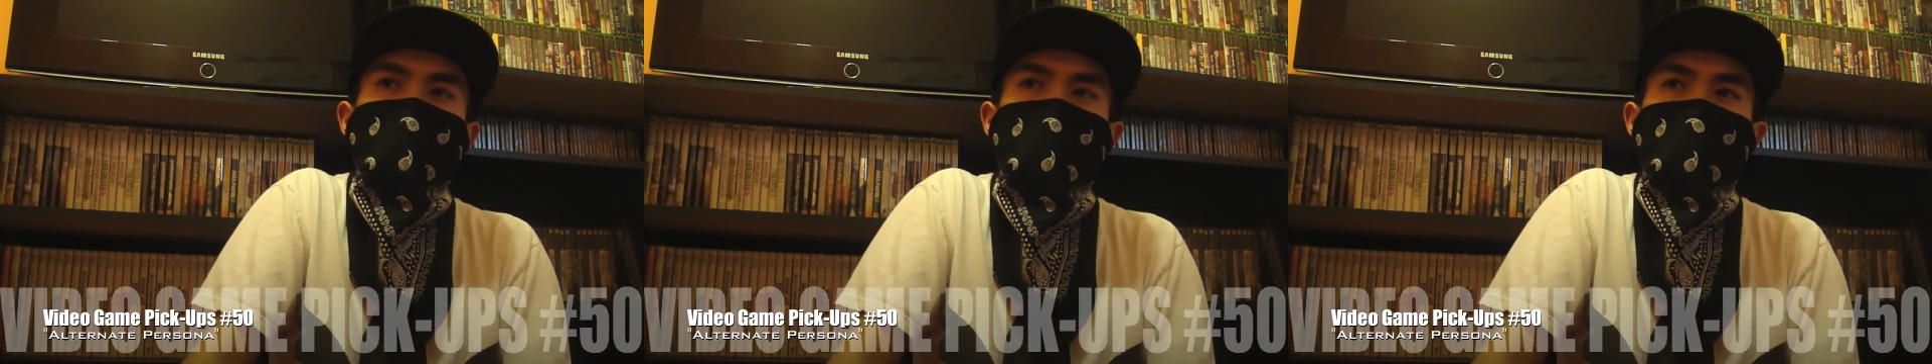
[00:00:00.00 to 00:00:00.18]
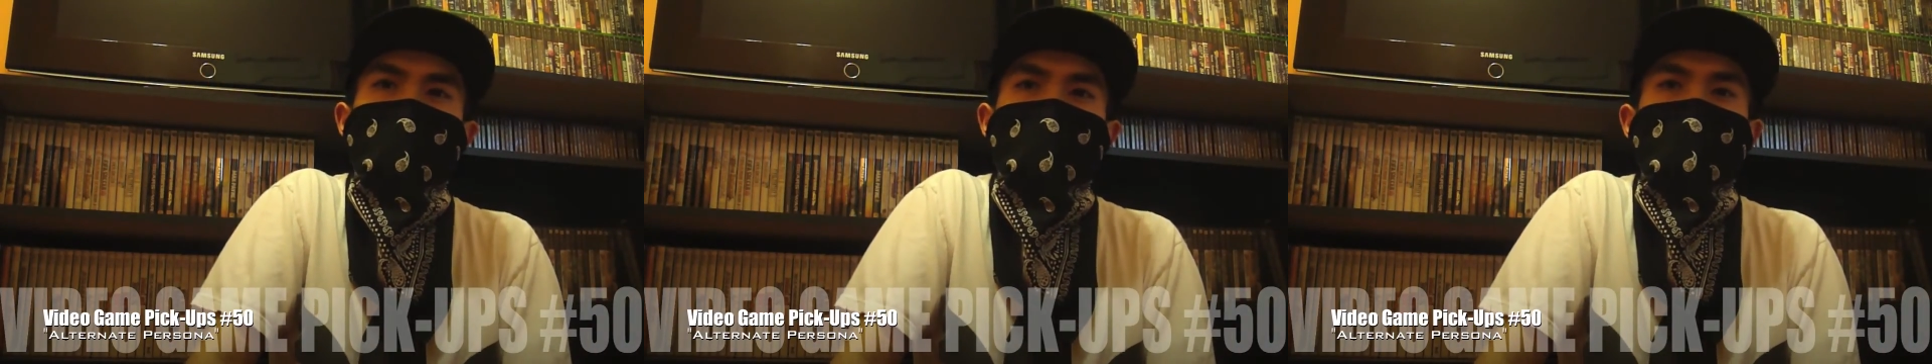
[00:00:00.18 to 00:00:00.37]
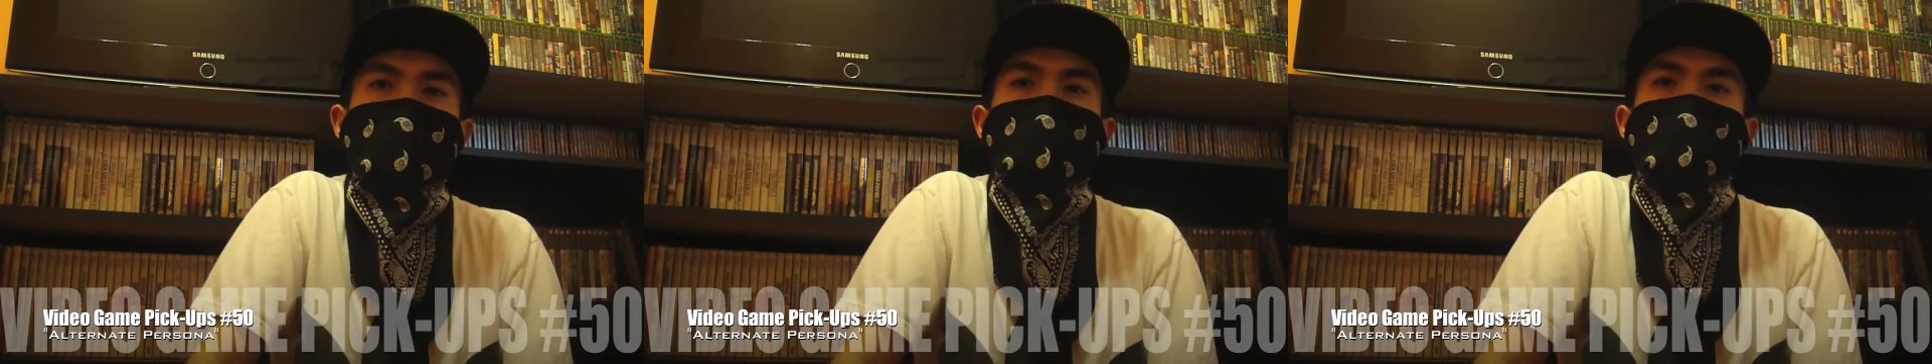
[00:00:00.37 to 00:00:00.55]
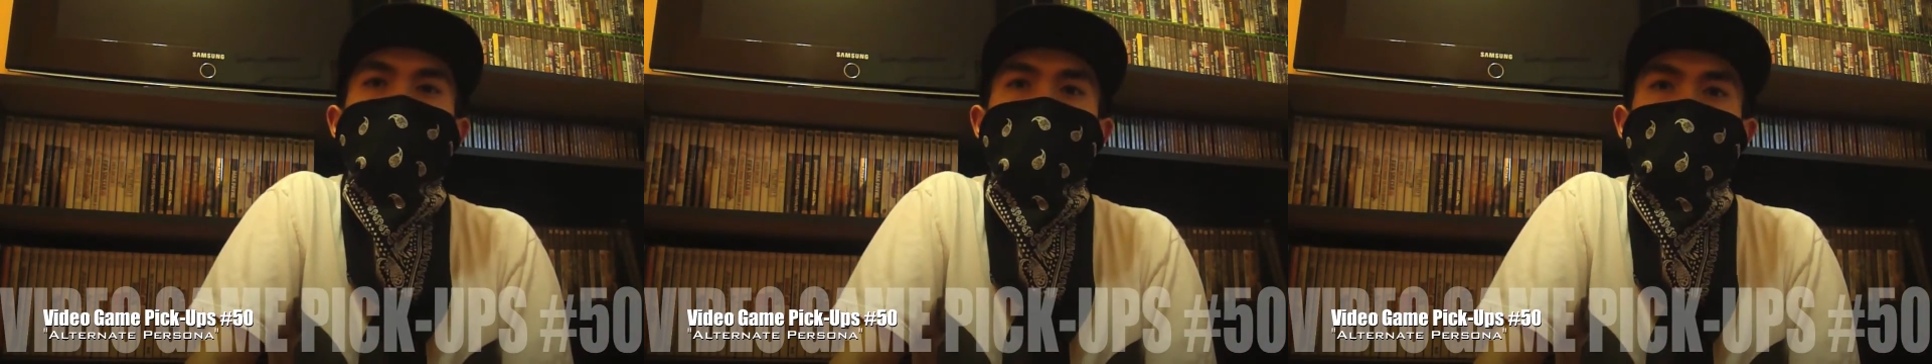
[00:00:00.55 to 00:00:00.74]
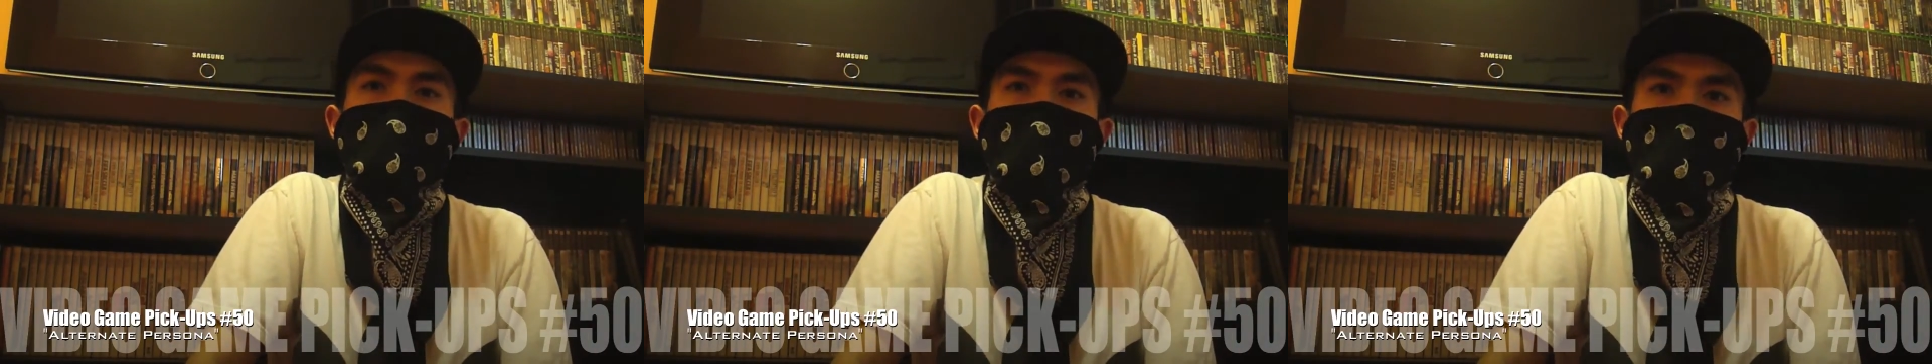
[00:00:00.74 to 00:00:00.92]
on retro
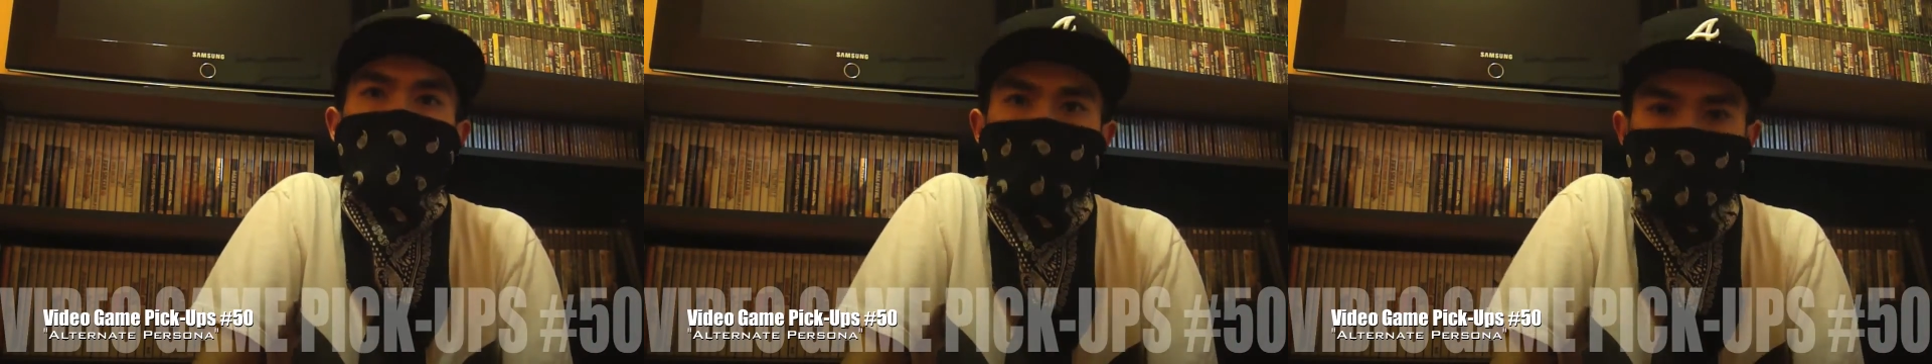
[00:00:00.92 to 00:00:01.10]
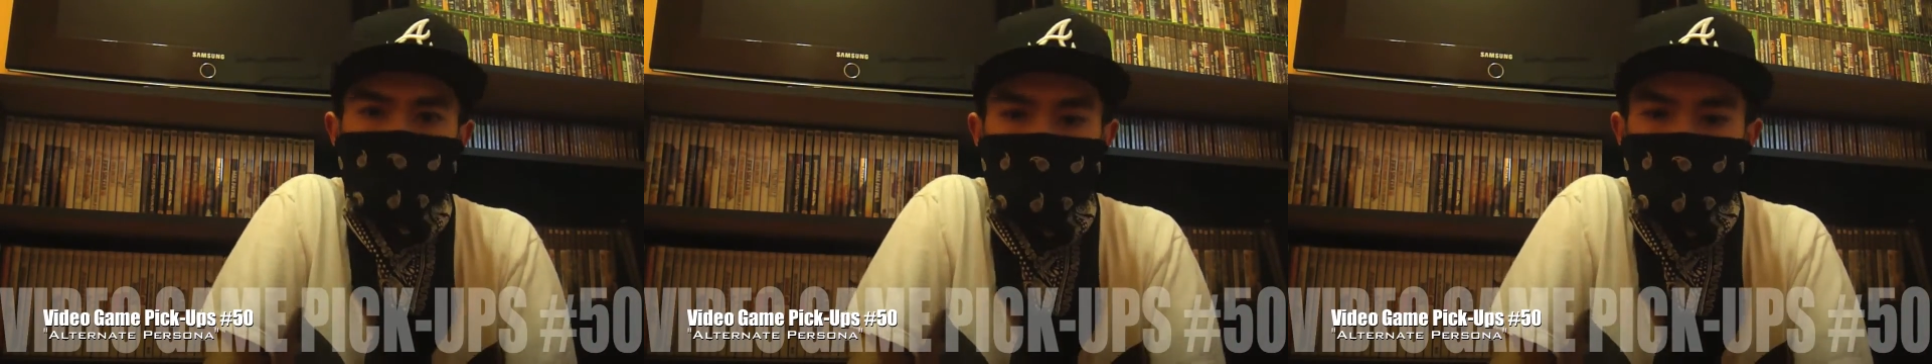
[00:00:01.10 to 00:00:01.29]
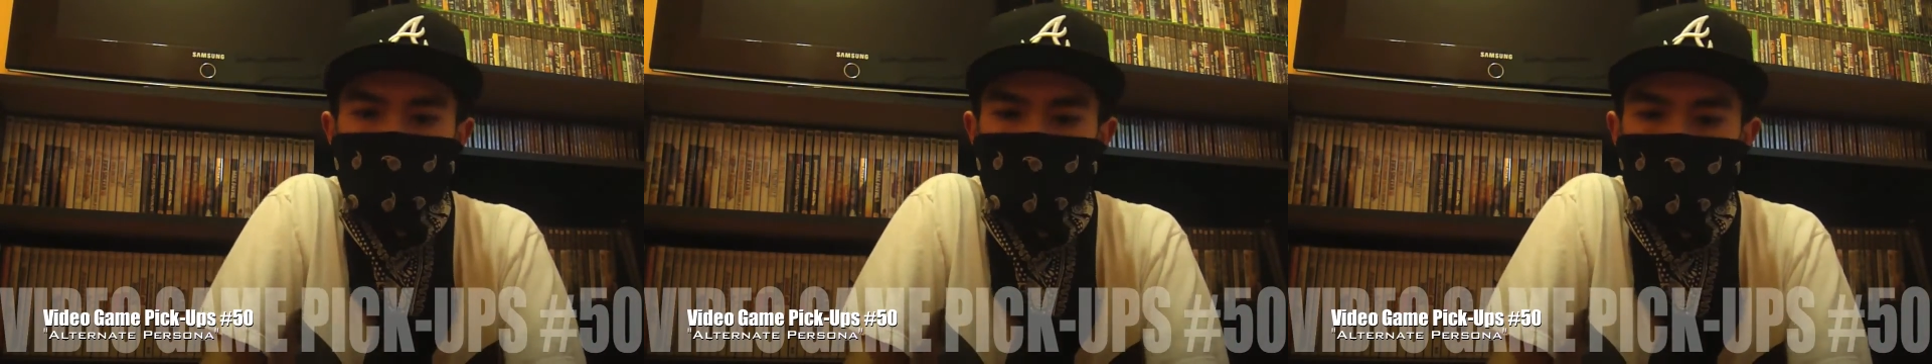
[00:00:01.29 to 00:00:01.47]
games that day.